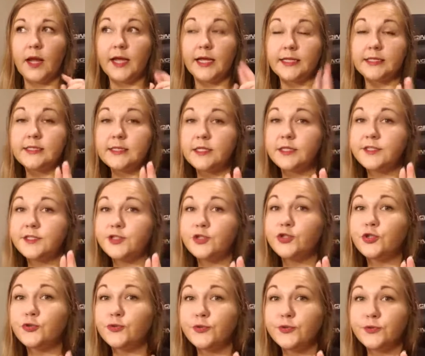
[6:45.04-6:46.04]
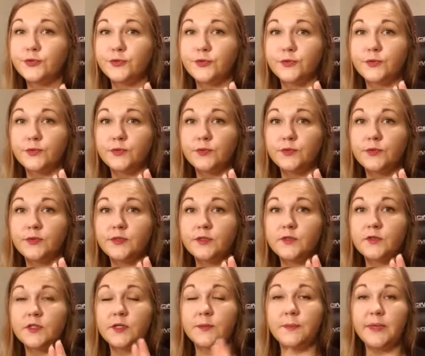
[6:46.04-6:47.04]
Is this true
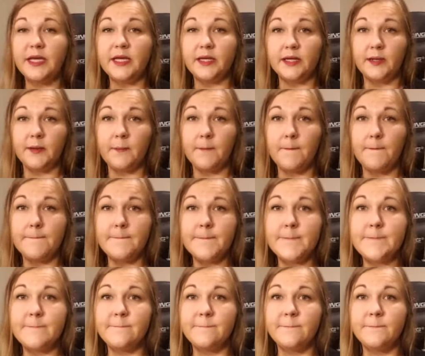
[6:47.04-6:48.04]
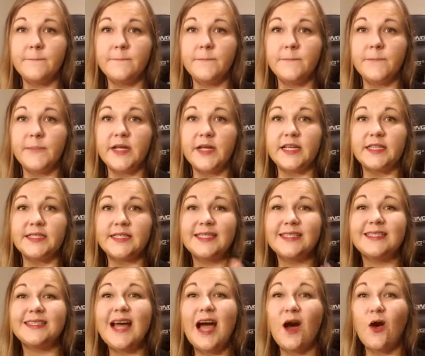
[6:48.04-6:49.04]
to me? Is
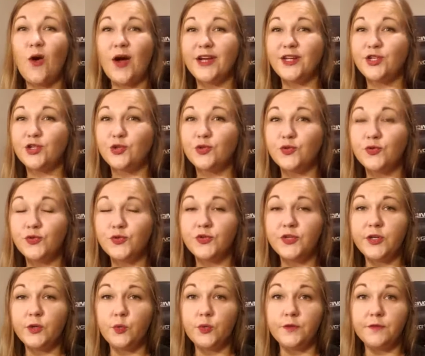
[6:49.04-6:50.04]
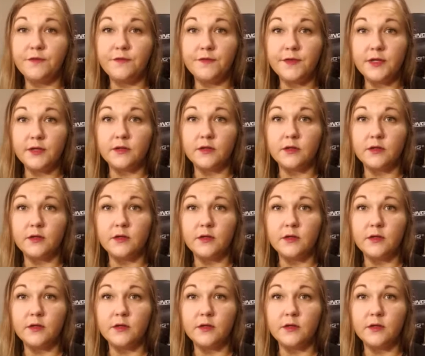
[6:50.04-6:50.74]
this how I truly would feel?